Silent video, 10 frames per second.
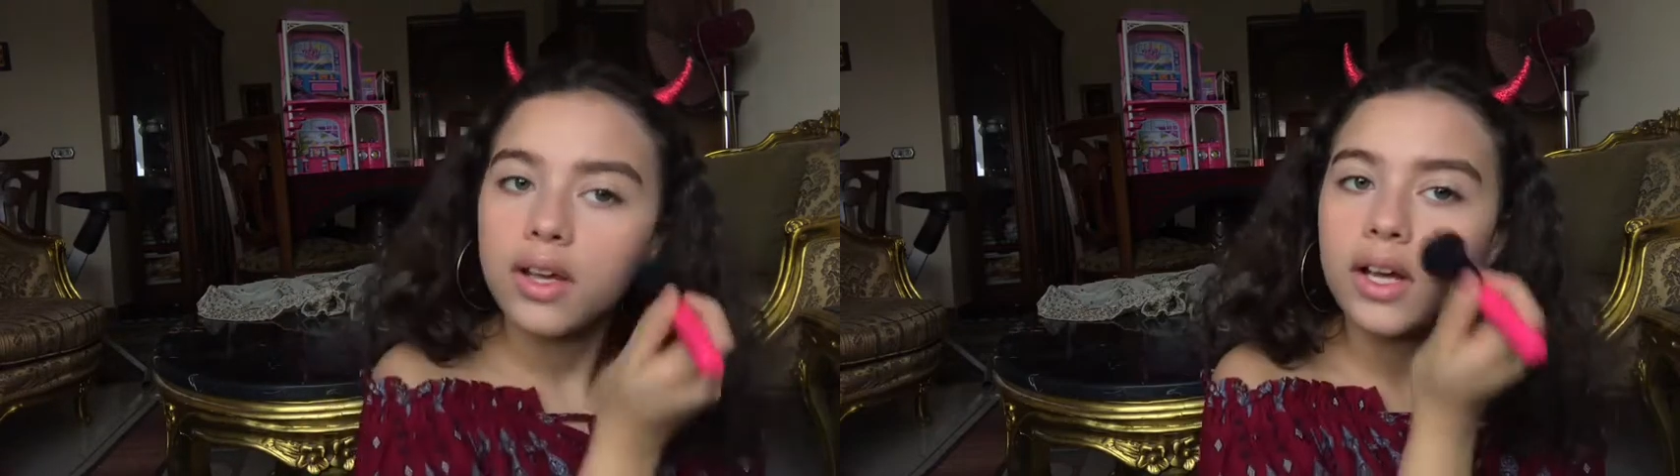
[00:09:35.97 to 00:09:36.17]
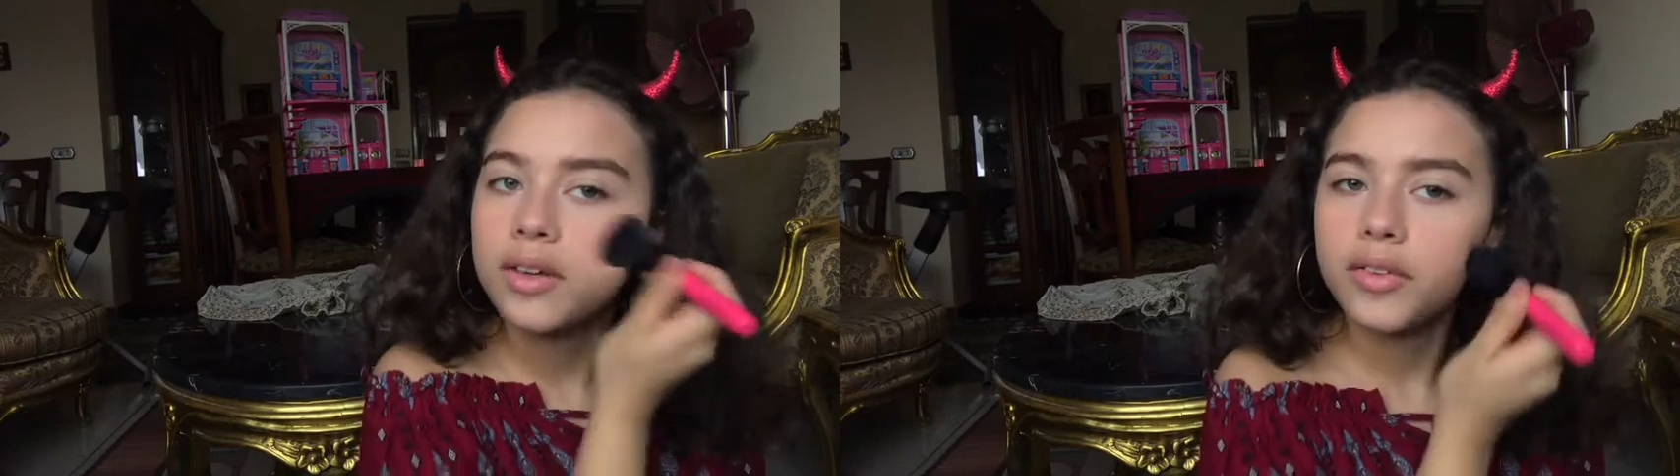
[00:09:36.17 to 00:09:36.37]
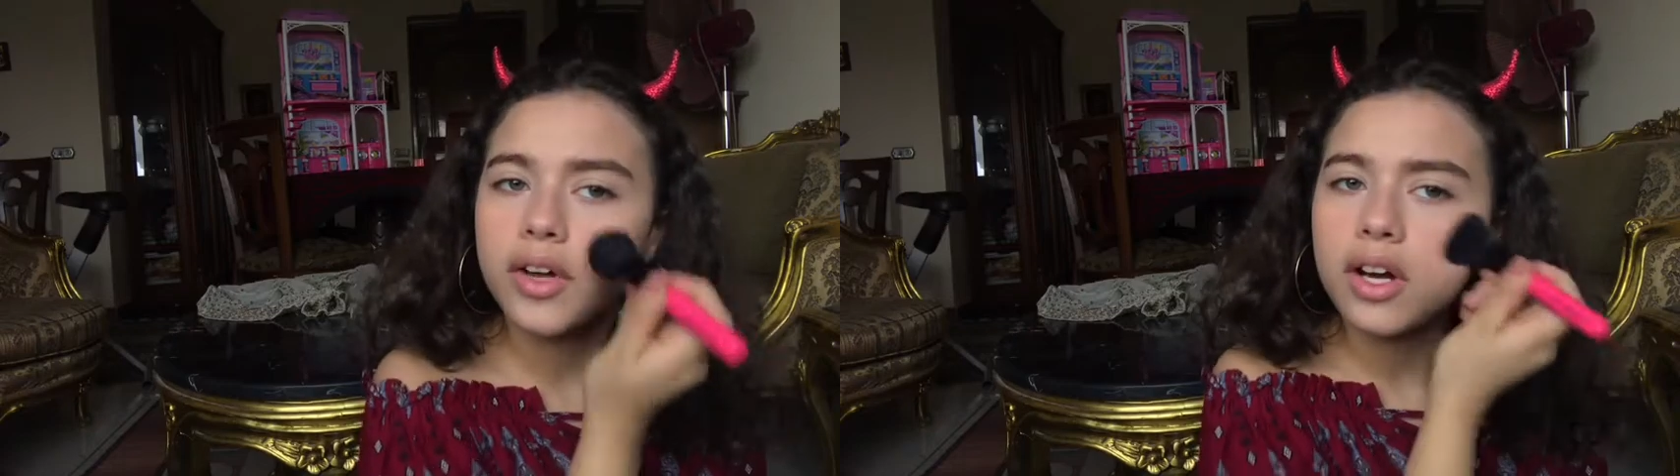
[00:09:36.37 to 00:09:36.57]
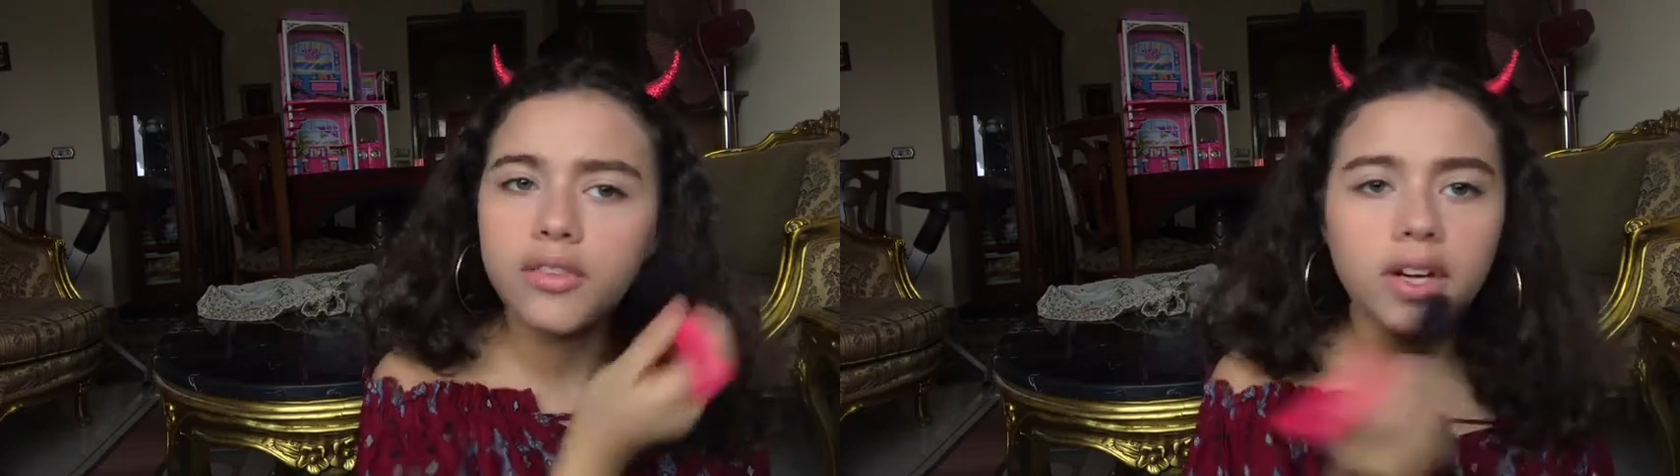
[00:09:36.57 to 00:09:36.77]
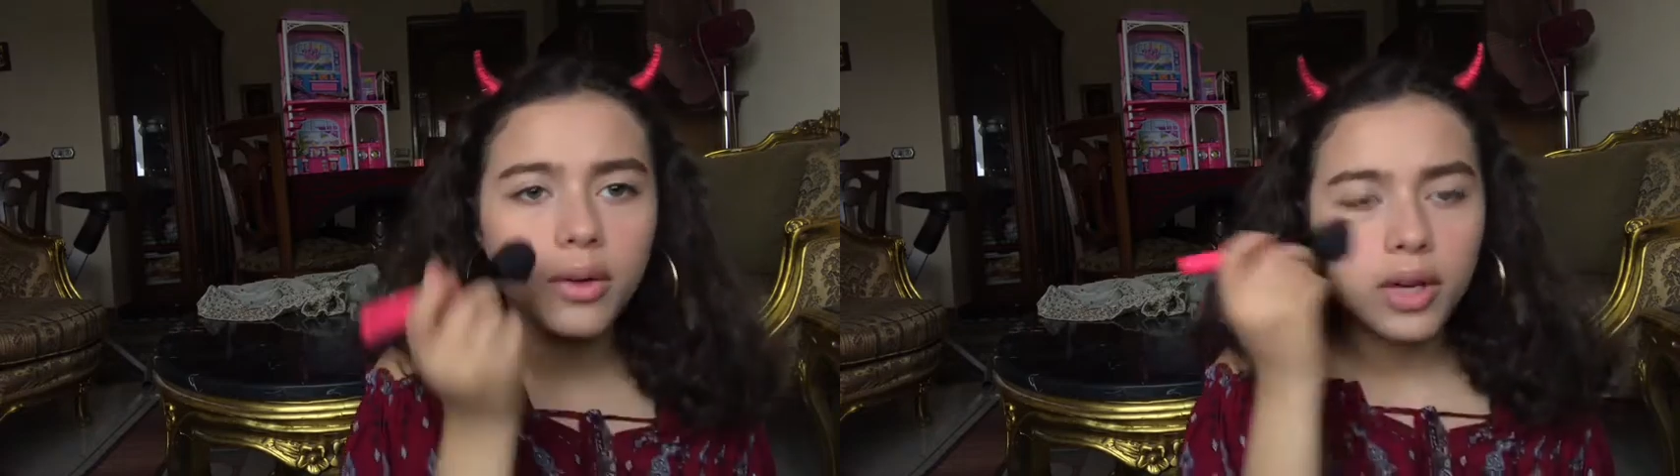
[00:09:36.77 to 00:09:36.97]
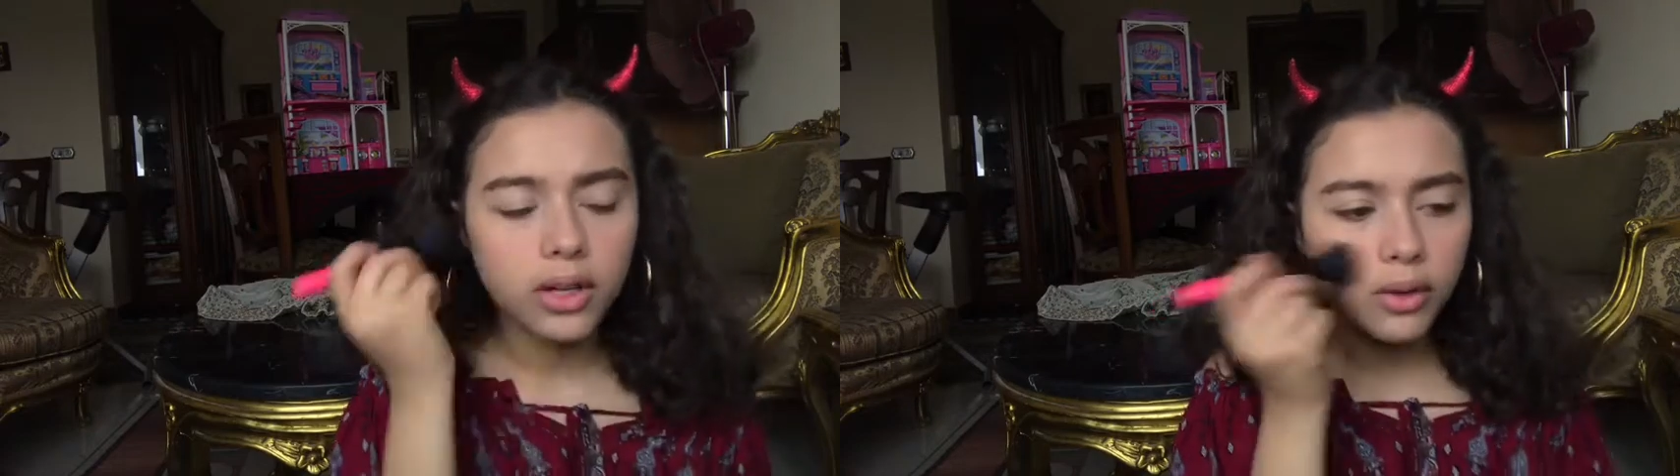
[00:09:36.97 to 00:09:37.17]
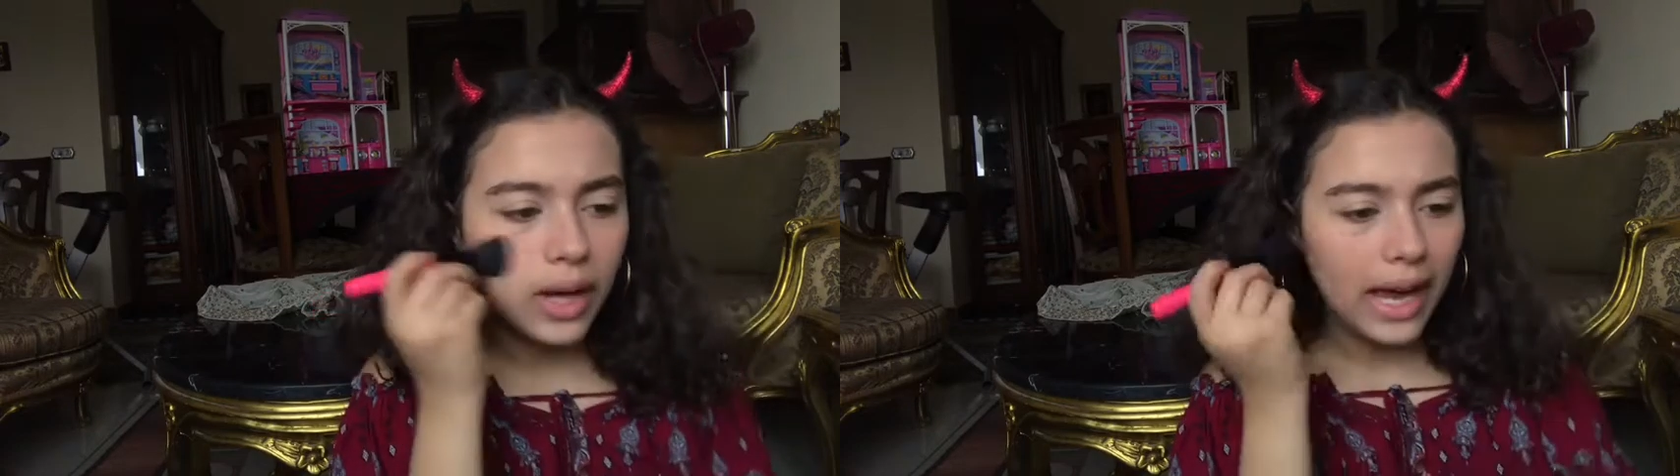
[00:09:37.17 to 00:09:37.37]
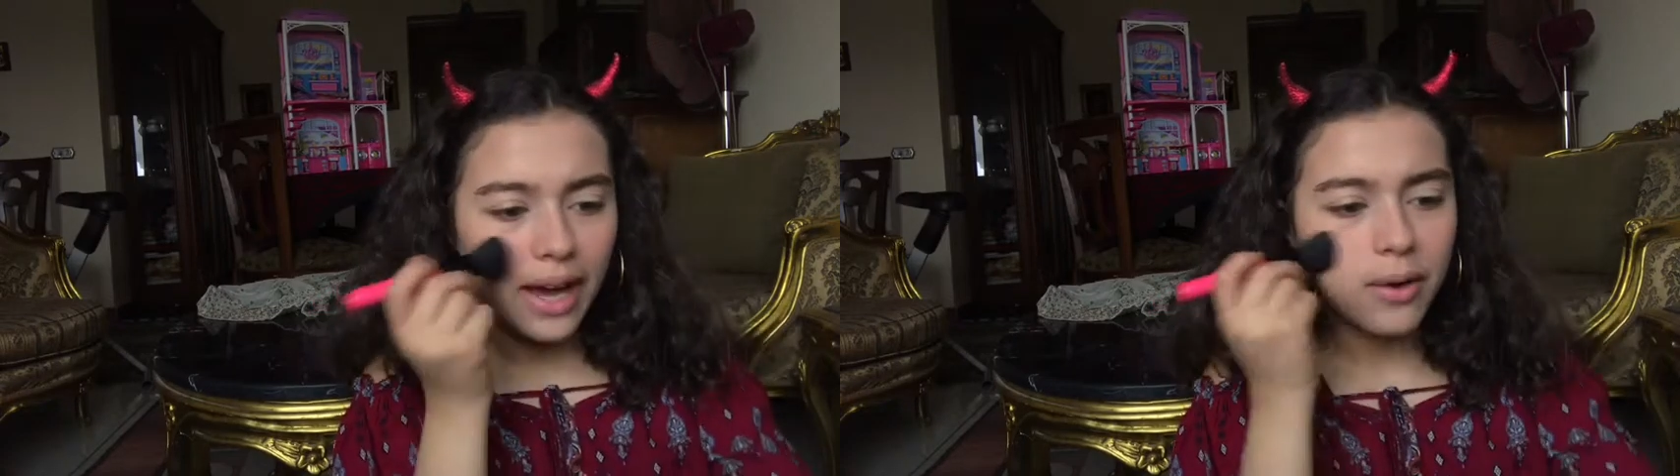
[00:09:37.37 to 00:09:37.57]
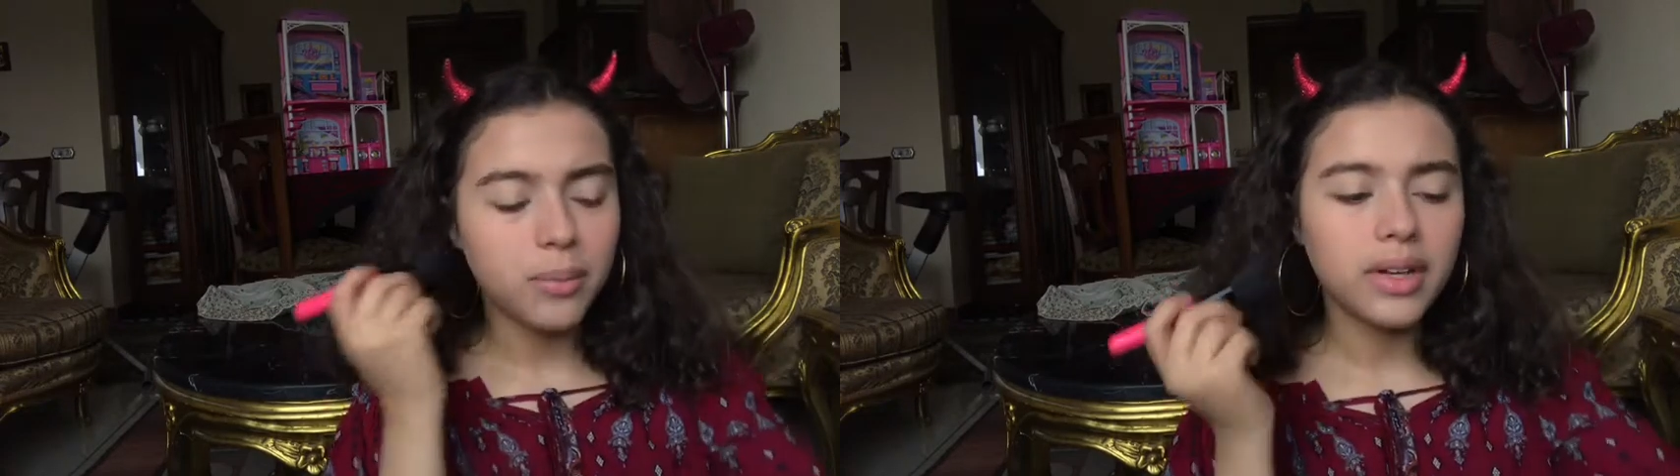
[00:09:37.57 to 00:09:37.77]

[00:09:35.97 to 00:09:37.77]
I've thought of it. I don't know how,